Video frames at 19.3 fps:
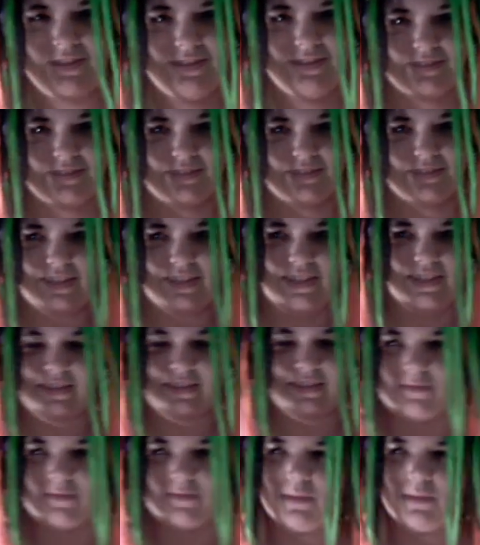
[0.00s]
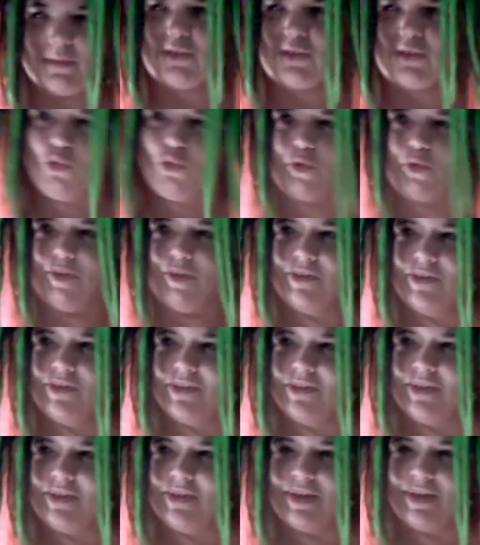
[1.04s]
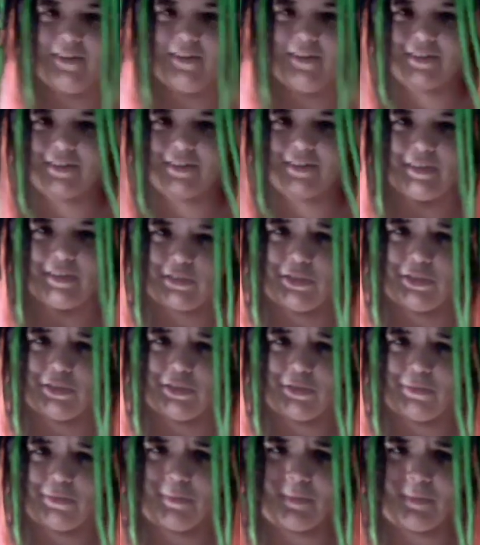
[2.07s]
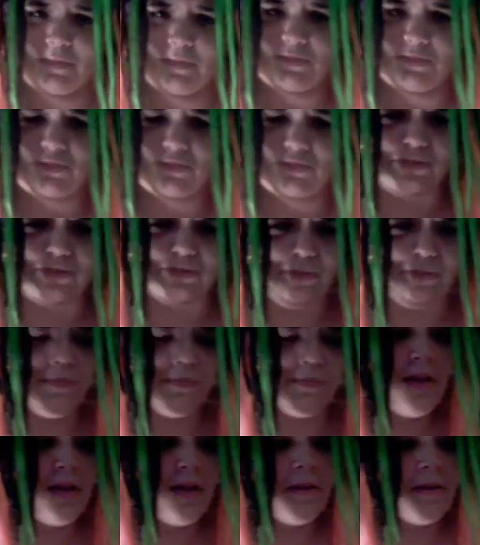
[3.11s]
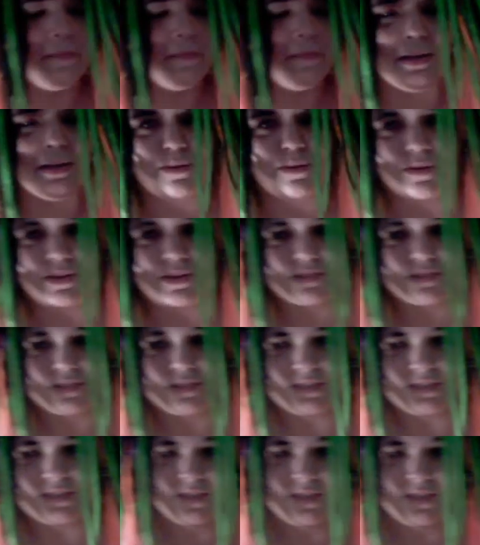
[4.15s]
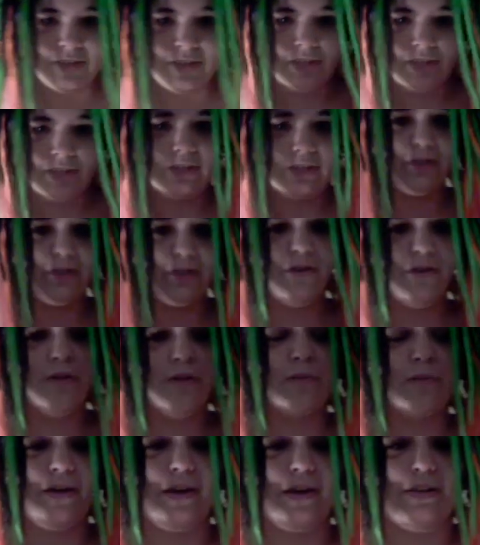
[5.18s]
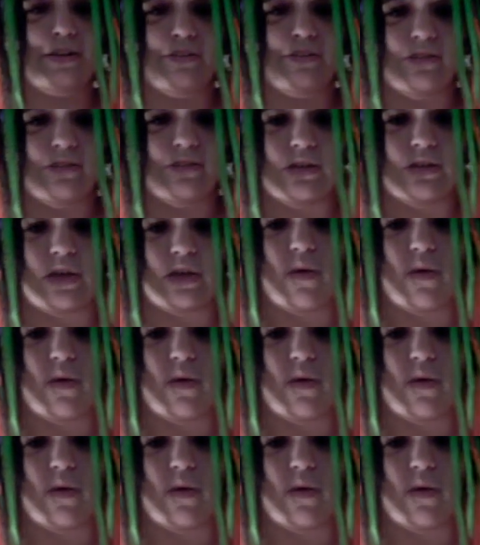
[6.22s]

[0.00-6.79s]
say that to be cool. And that sounds stupid, but it's true. But anyways, you go up behind her and you go,